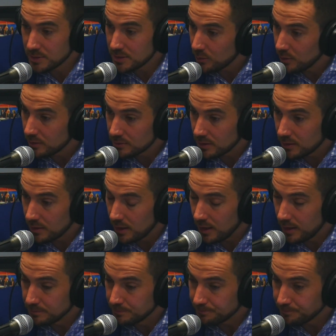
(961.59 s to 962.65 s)
it comes to
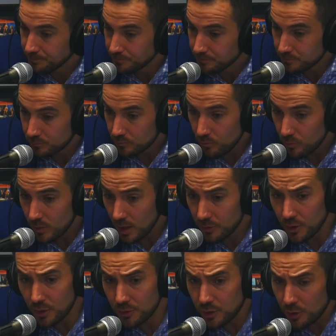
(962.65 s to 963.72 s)

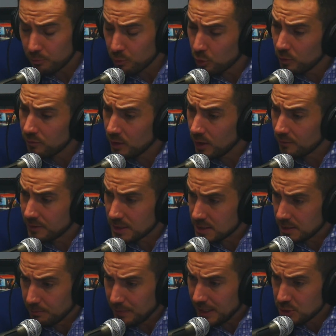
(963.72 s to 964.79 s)
the approval of
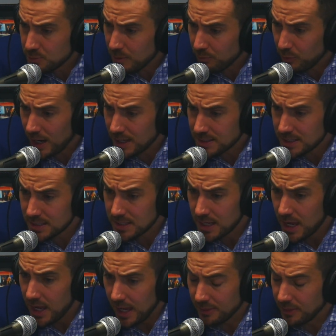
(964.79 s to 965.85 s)
this impeachment
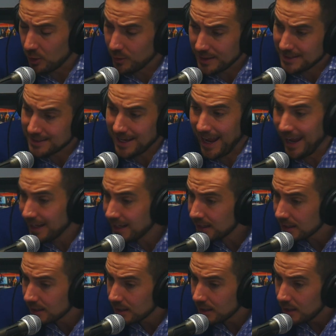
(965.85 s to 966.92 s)
process, they're in the
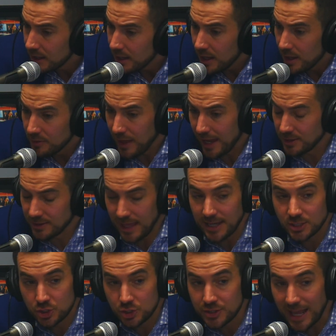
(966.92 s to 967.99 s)
tank.
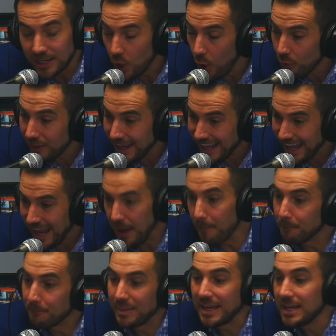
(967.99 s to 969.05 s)
They know they
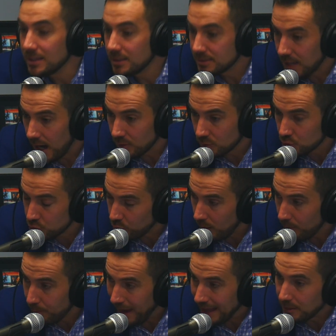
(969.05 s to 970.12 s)
can't beat Donald
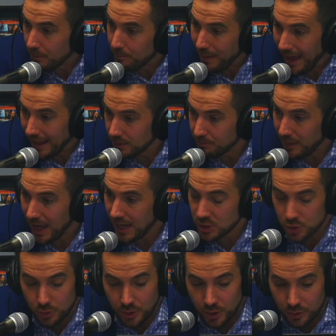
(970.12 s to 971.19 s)
Trump at the ballot
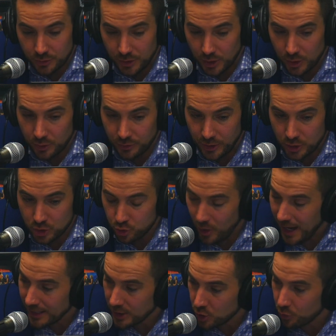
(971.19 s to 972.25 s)
box, so they're
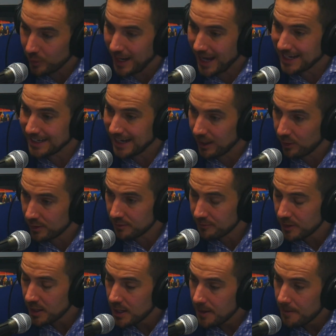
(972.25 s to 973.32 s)
trying to create a
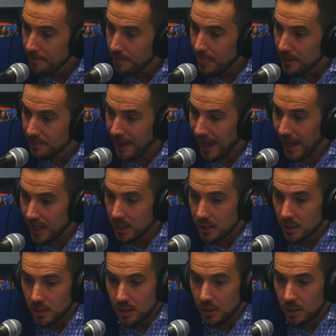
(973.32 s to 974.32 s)
narrative that,